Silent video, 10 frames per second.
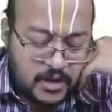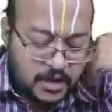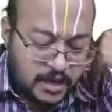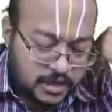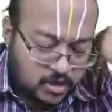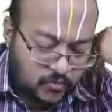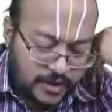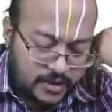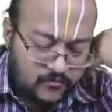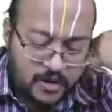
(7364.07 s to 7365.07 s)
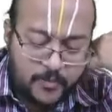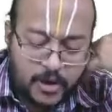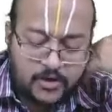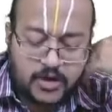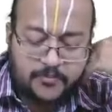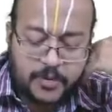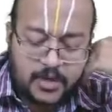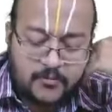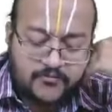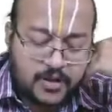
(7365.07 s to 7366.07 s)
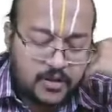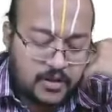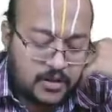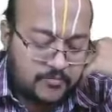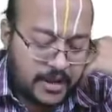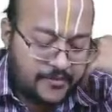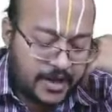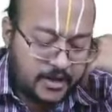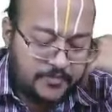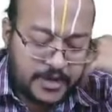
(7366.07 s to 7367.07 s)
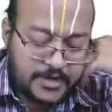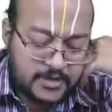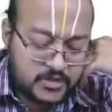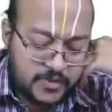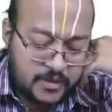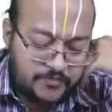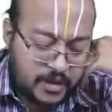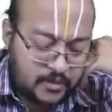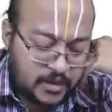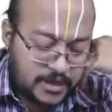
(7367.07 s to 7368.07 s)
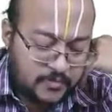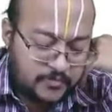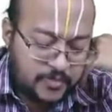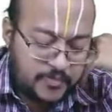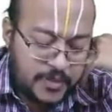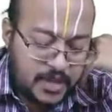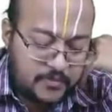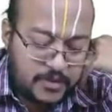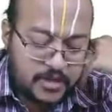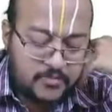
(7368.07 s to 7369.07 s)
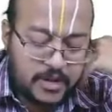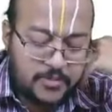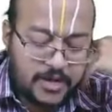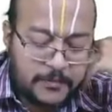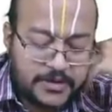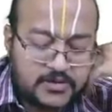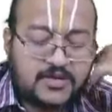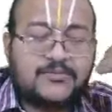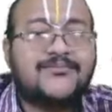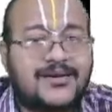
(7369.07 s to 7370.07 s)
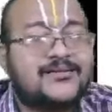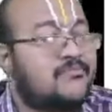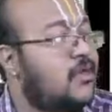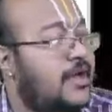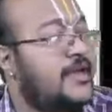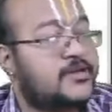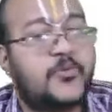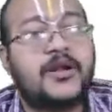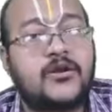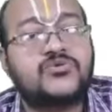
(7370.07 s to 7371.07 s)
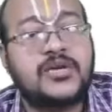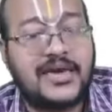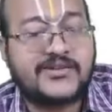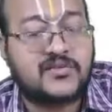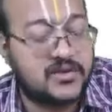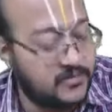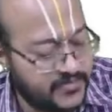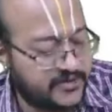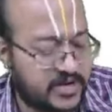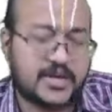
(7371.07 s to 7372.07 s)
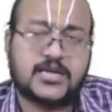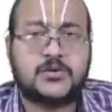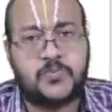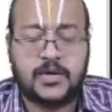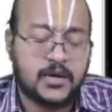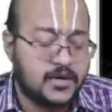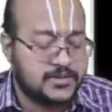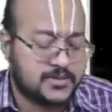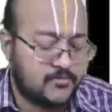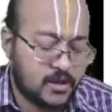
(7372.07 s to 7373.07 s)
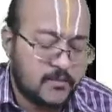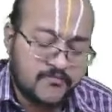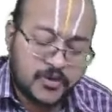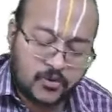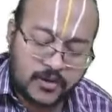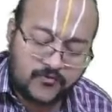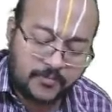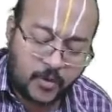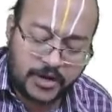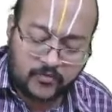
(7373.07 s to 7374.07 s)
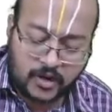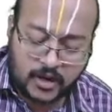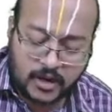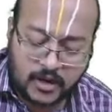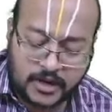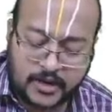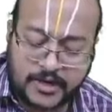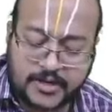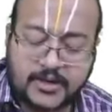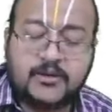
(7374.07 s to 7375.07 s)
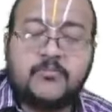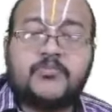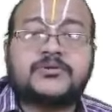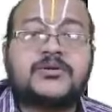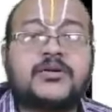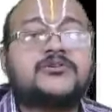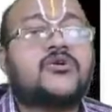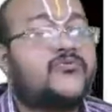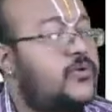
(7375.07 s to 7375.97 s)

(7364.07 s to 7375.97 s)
into 1.1p. Buyback price be P. Let P be the buyback price here, and I explained using X. They have taken as P. Same here. Okay, 1.1 na 110% of